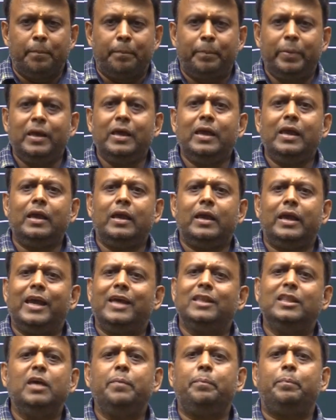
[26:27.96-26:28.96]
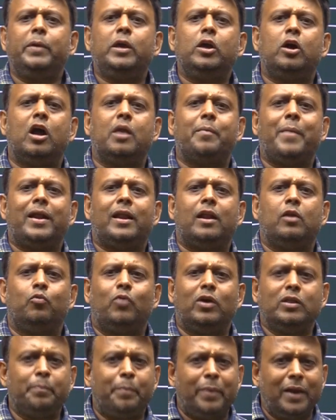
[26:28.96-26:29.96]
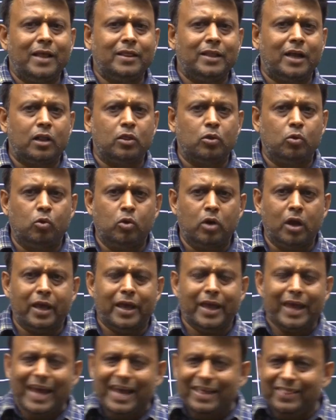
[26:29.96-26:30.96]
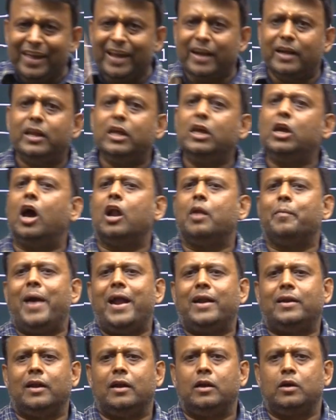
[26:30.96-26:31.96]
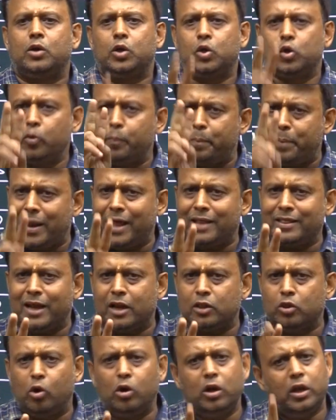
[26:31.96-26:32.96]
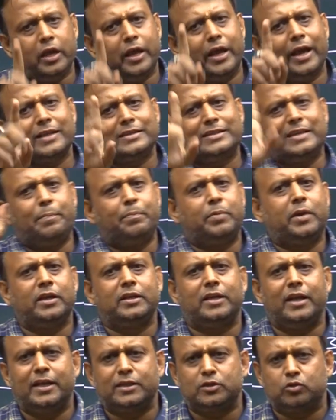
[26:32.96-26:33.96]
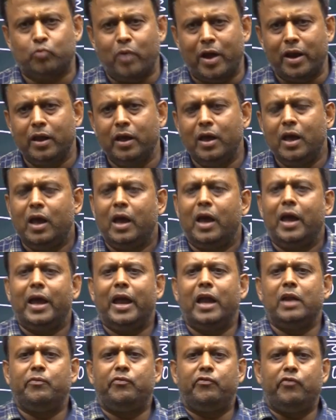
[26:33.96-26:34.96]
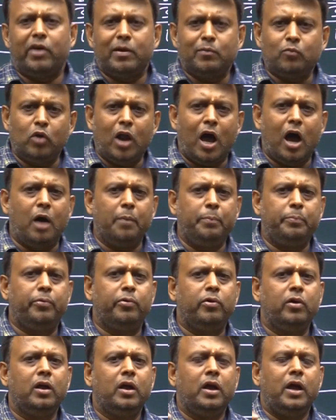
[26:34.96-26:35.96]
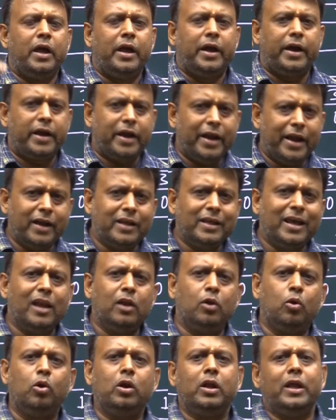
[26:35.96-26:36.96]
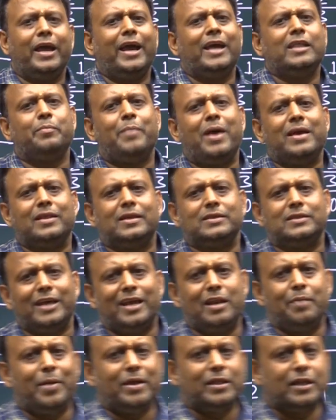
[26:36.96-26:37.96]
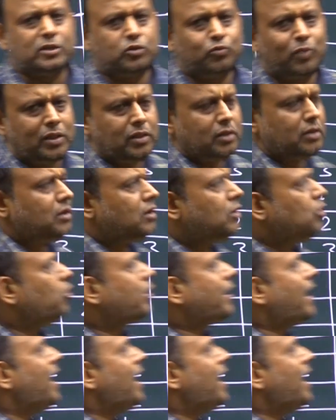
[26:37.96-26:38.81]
any p orbital 1 planar node, any d orbital 2 planar node except dz square. And formula of radial node n minus L minus 1. Look